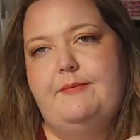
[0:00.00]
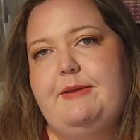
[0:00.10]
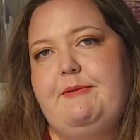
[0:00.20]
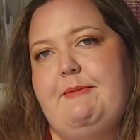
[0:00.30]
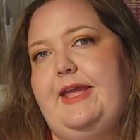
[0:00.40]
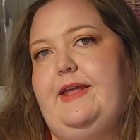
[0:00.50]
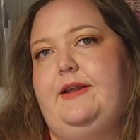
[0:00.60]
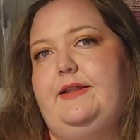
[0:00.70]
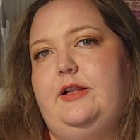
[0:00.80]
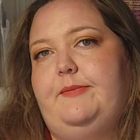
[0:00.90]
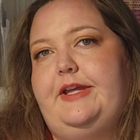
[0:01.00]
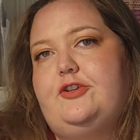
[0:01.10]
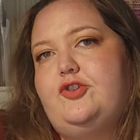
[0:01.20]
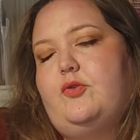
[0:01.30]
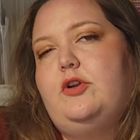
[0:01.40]
Maybe make it a little bit
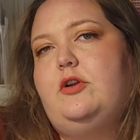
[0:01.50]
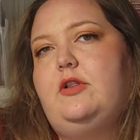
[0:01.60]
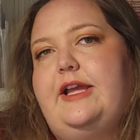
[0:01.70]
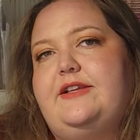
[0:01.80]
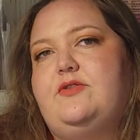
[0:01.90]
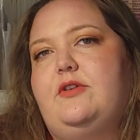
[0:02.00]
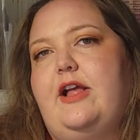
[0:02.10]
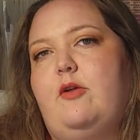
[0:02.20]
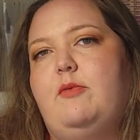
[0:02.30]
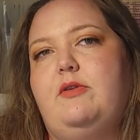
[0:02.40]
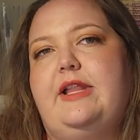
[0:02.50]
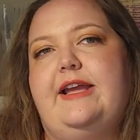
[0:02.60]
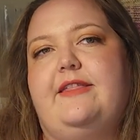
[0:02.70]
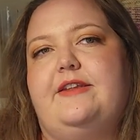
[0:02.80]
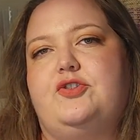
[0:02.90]
shorter, like sort of elbow
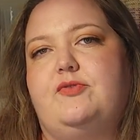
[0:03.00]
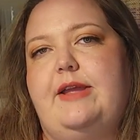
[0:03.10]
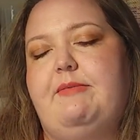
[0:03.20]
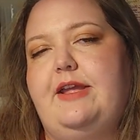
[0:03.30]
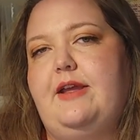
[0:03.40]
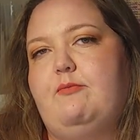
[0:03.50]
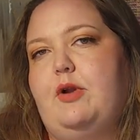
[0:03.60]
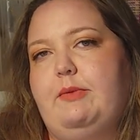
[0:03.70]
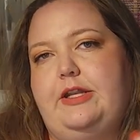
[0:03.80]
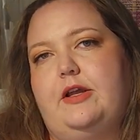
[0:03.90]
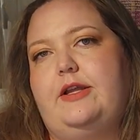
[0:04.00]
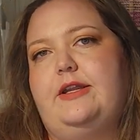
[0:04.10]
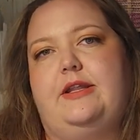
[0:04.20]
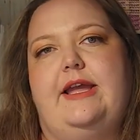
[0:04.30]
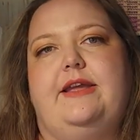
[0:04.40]
length and drapey. I'm probably not
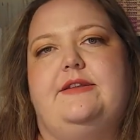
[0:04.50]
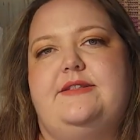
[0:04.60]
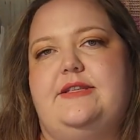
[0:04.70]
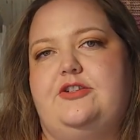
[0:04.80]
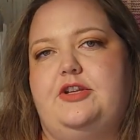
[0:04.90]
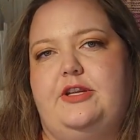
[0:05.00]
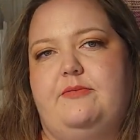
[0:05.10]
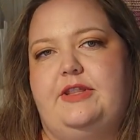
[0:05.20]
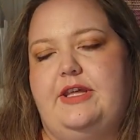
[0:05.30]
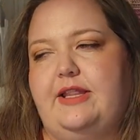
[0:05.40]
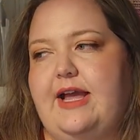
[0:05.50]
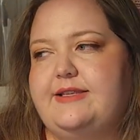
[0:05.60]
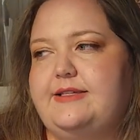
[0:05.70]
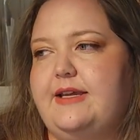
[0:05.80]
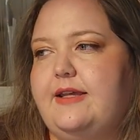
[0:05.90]
gonna like cinch it in with the
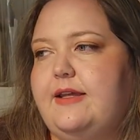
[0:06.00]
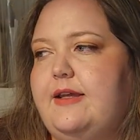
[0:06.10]
elastic